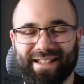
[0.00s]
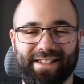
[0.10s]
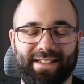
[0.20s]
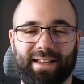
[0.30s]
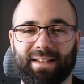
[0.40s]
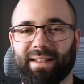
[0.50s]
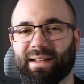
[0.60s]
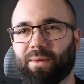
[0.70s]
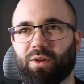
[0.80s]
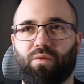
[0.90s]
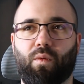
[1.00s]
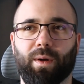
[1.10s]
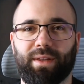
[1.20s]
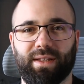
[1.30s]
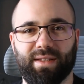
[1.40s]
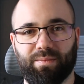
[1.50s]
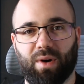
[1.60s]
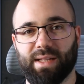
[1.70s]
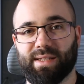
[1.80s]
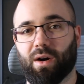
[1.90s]
As I said, I think about 14
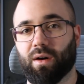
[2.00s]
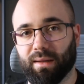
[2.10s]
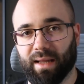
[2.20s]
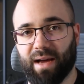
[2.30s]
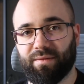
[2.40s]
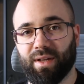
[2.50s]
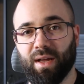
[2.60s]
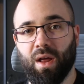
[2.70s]
spots are left